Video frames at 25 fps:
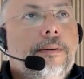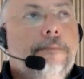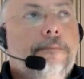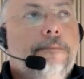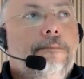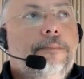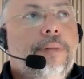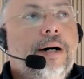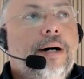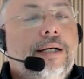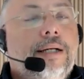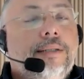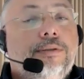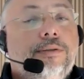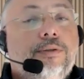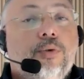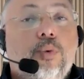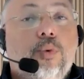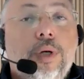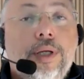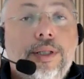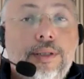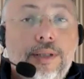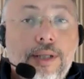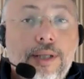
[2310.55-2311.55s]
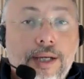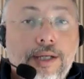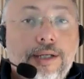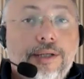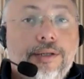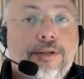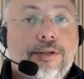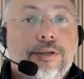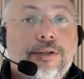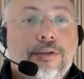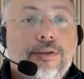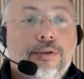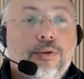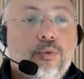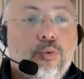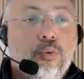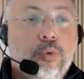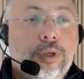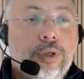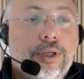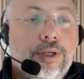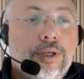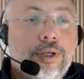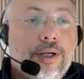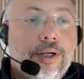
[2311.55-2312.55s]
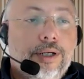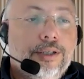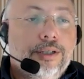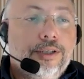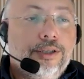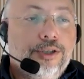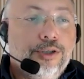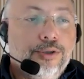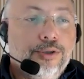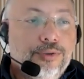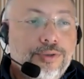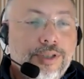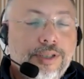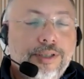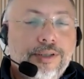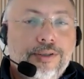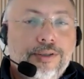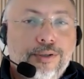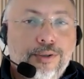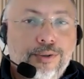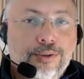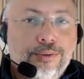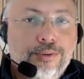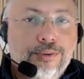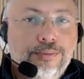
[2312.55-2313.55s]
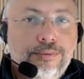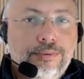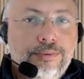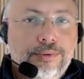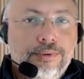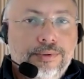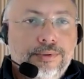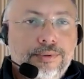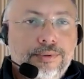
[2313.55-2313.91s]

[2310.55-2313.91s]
But when we are using code,